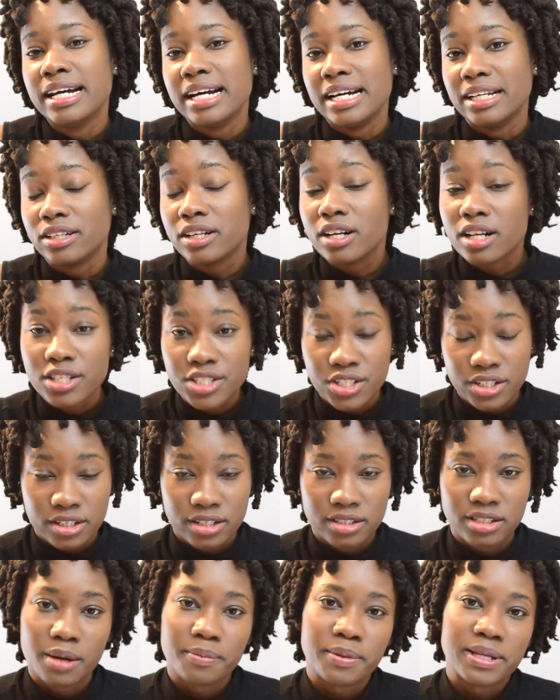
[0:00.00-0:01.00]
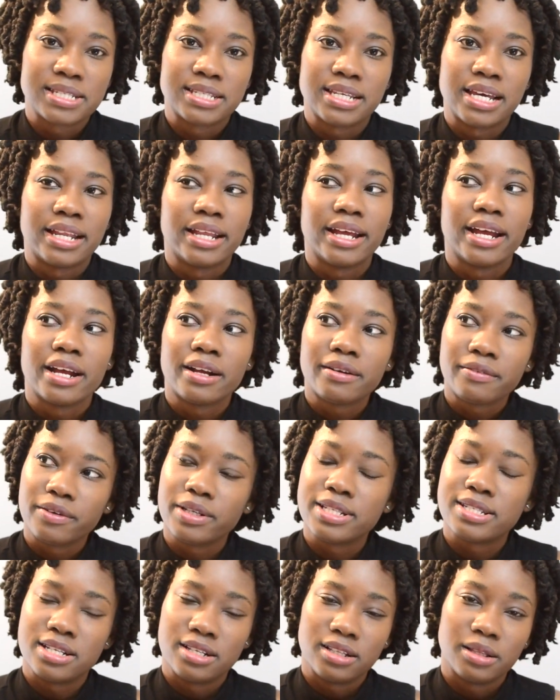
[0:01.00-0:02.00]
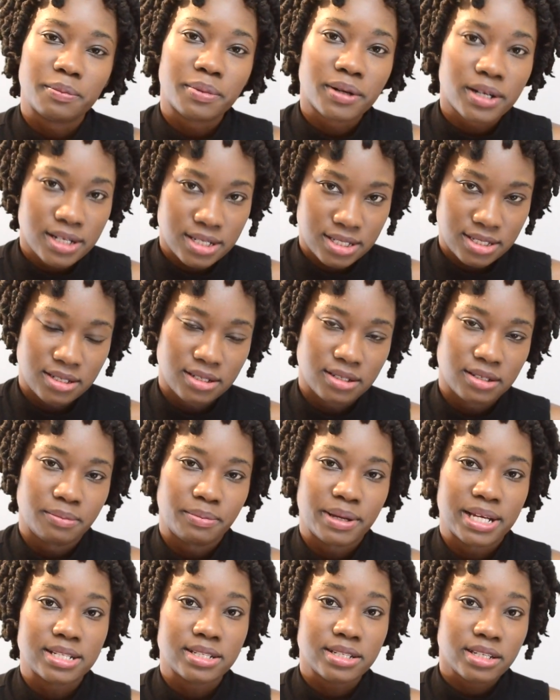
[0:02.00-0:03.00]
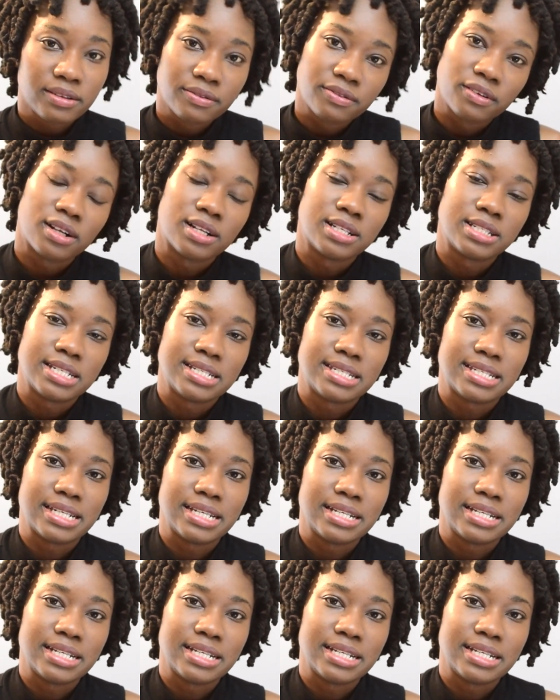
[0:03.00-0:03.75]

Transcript: and culture, topics that every single person by default is